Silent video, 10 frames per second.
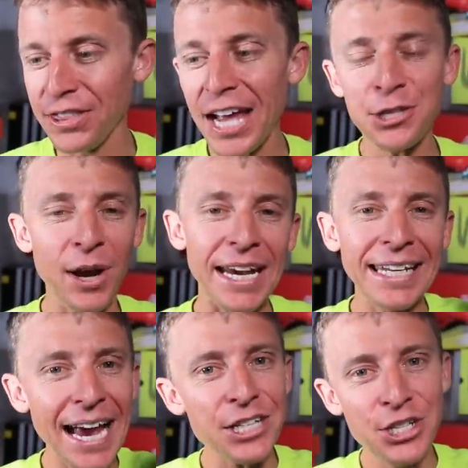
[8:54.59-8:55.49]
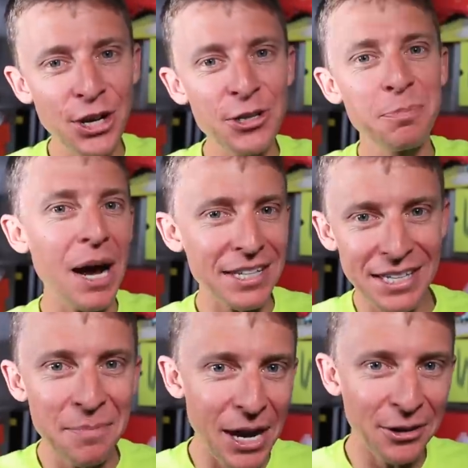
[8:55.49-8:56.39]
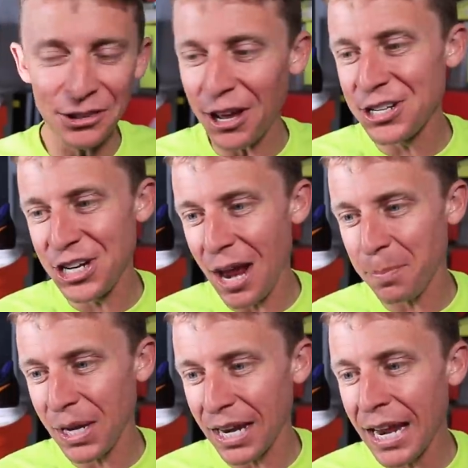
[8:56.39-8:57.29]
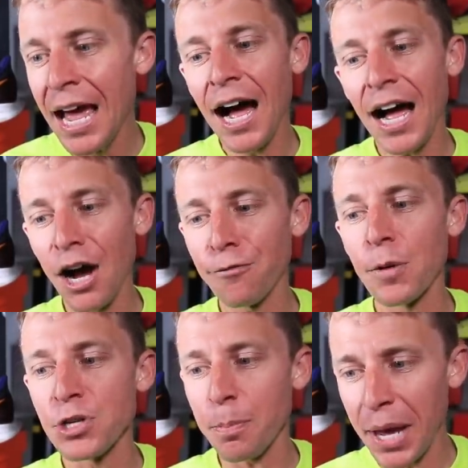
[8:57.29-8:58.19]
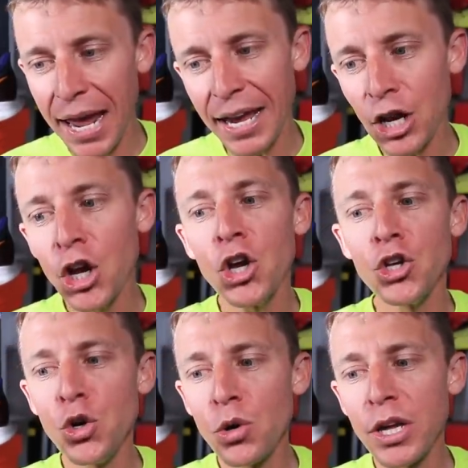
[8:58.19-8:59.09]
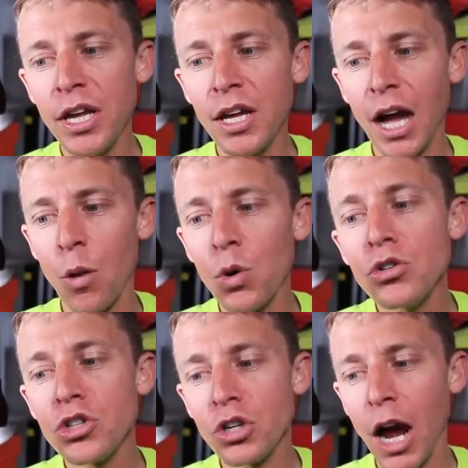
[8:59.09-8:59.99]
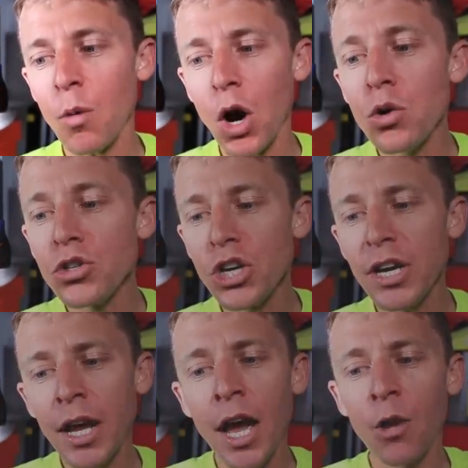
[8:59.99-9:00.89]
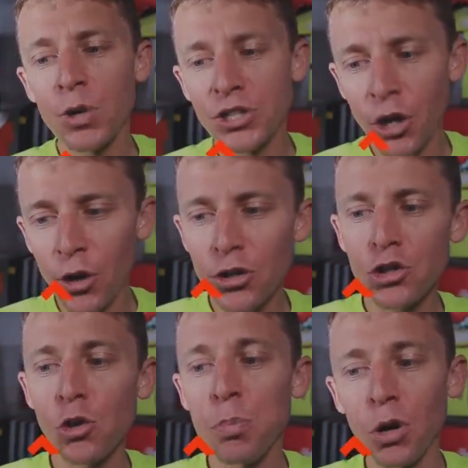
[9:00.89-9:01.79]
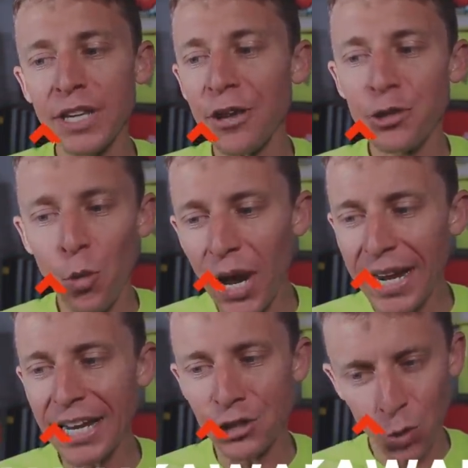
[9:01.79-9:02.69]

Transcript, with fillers: That's right, last year's Boston Marathon champion from Japan, Yuki Kawauchi returns, who pulled out the win in